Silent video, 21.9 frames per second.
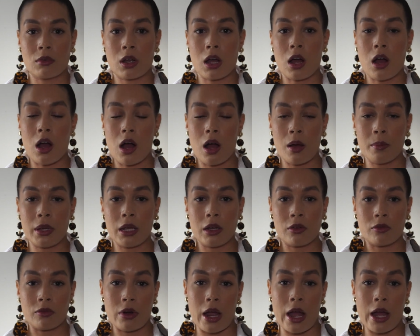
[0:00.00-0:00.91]

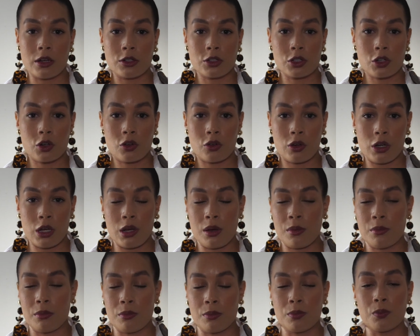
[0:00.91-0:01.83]
calming rash
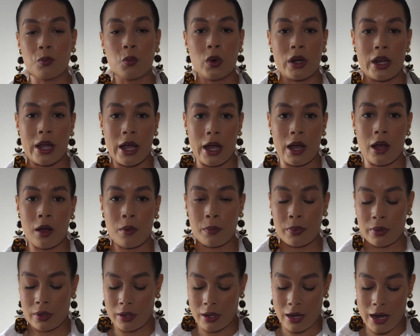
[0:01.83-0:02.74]
cream would
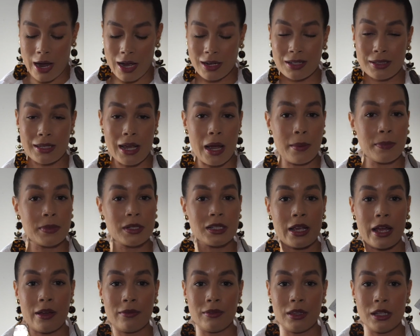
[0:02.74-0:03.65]
help. I just happen
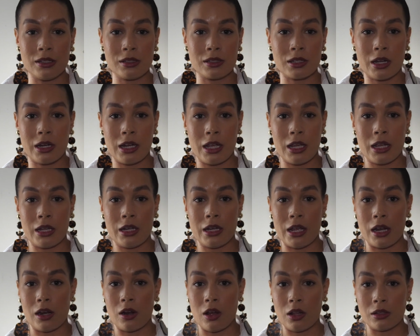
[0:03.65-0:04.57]
to have this on
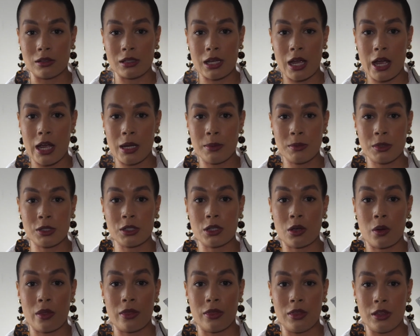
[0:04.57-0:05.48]
hand at all times,
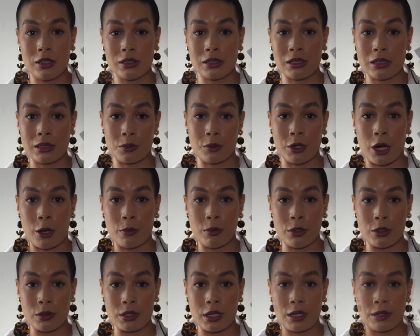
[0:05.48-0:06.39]
so this is what I'm
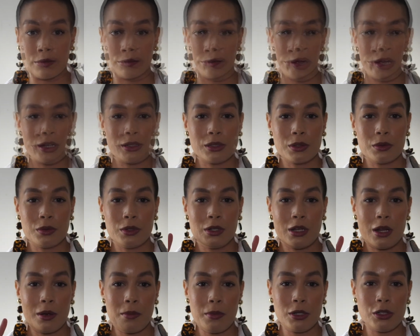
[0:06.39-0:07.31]
using. Okay, so
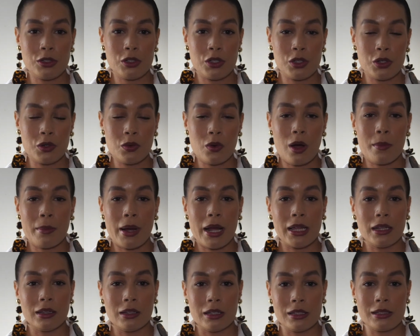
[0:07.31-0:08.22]
number 2 on
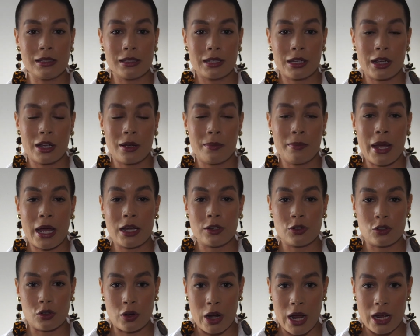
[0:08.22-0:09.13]
my list to
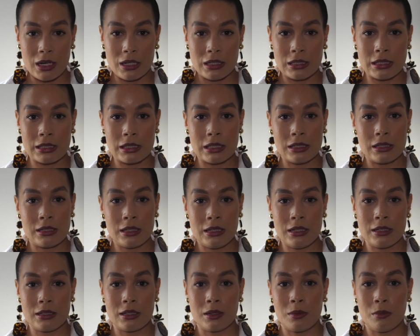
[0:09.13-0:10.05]
combat dryness this
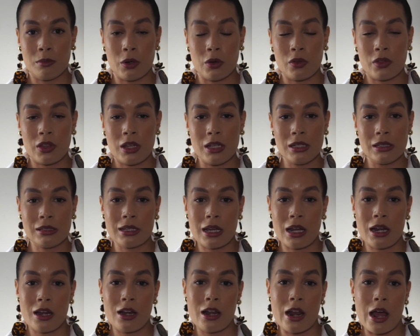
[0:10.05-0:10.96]
season, both
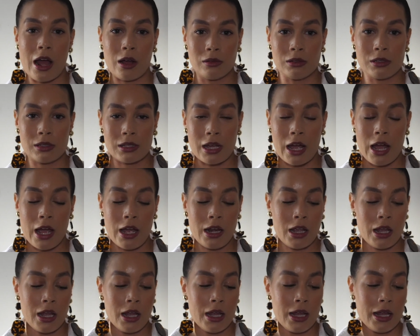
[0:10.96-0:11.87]
inside and outside,